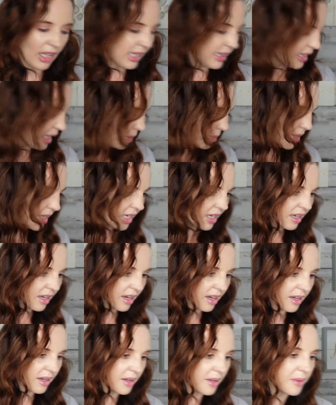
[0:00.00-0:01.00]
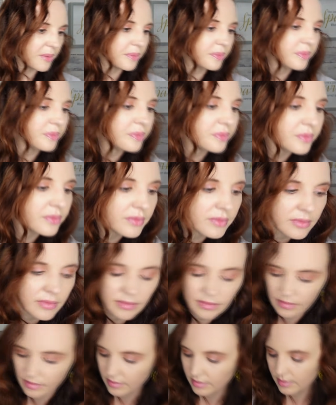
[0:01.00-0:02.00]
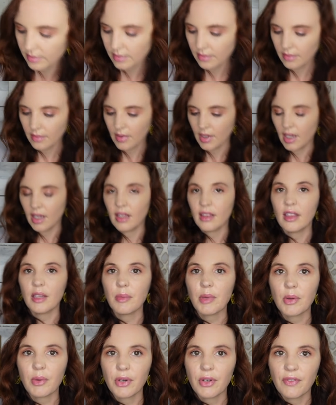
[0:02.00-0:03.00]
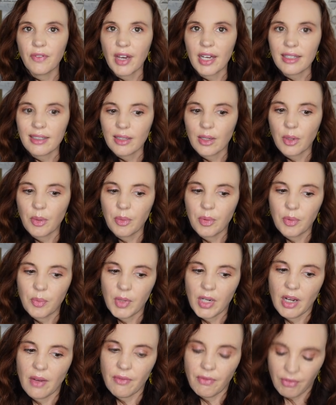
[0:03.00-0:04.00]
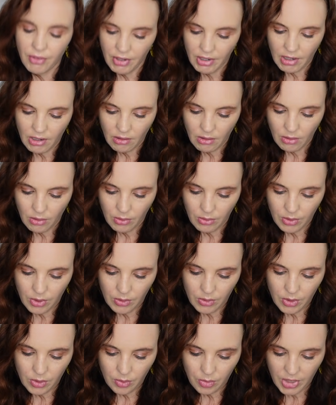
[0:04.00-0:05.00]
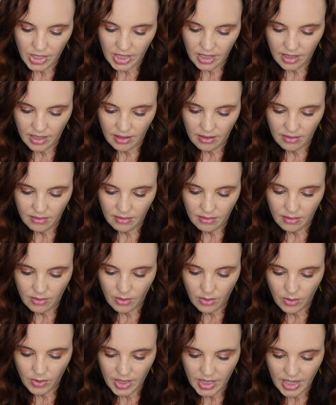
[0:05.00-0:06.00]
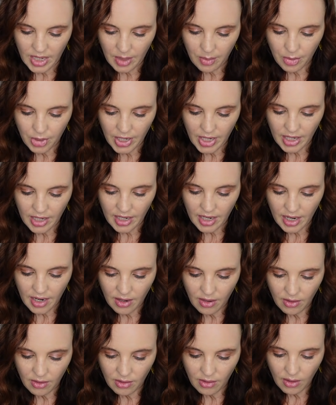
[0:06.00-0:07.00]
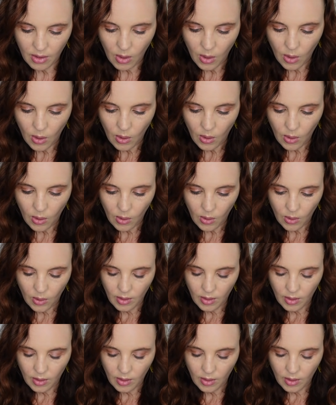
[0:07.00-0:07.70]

let me, um, let me real fast open one up for, oh no, don't break a nail. Oh, did I break a nail?